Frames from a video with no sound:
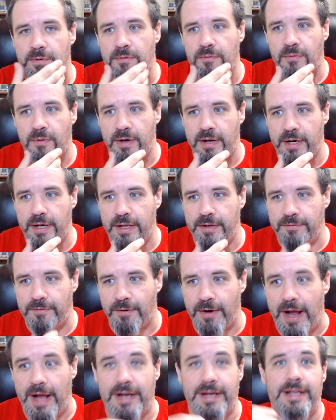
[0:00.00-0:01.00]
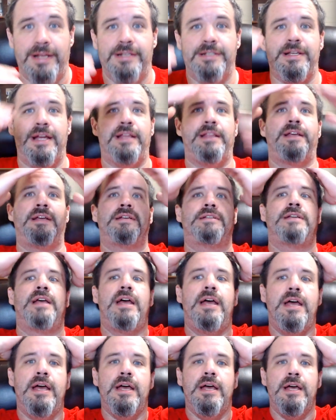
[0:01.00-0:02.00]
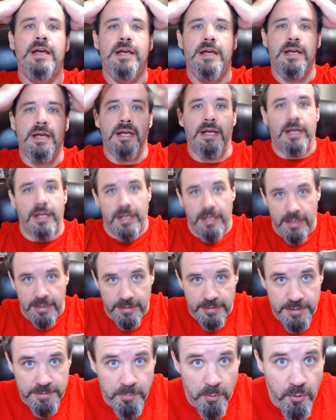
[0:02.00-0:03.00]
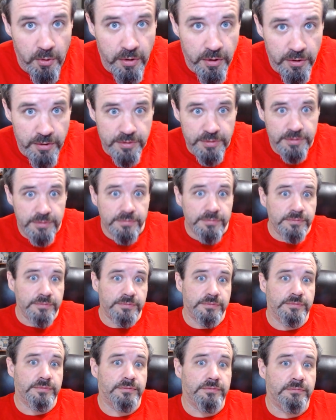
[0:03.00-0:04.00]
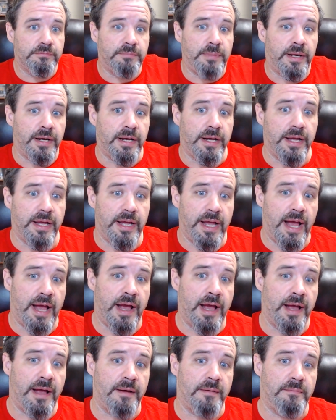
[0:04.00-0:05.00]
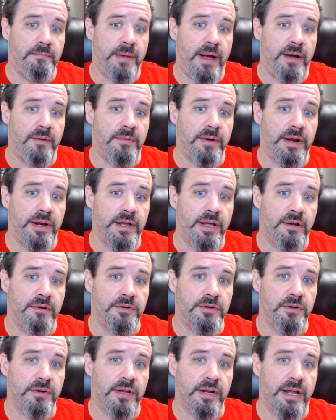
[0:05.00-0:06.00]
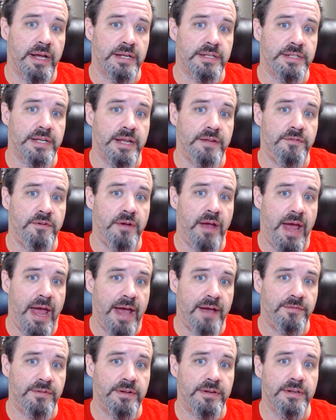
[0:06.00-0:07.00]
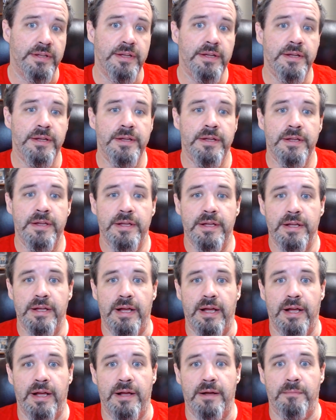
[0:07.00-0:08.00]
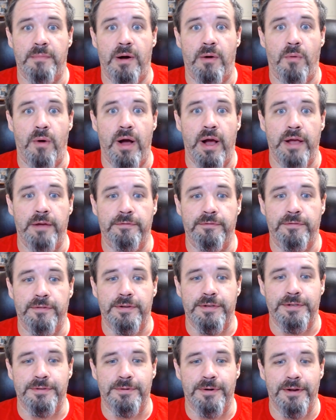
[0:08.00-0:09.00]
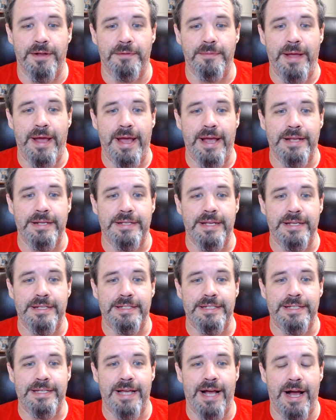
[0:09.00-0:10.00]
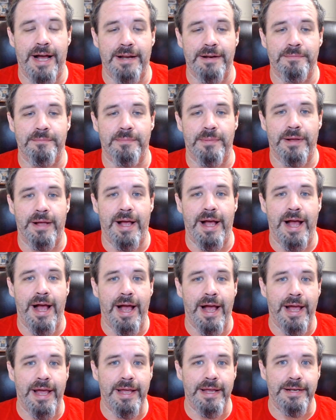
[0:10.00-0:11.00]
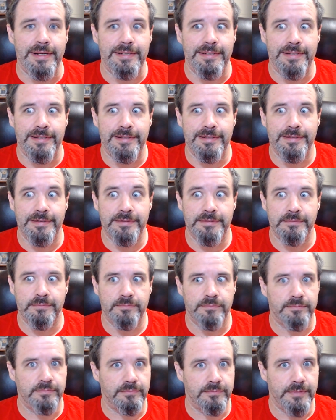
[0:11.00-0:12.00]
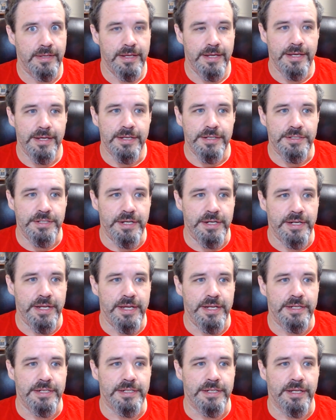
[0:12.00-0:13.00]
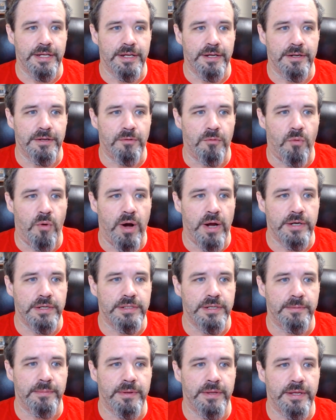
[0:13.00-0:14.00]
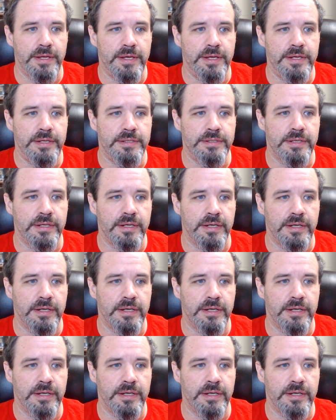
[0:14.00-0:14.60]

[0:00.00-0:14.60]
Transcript: are waiting for it. I didn't say this. Spoilers, but I'm about ready to go to it. Like I said, if you haven't, my wife is one of them that is gotten behind. She needs to watch some of these.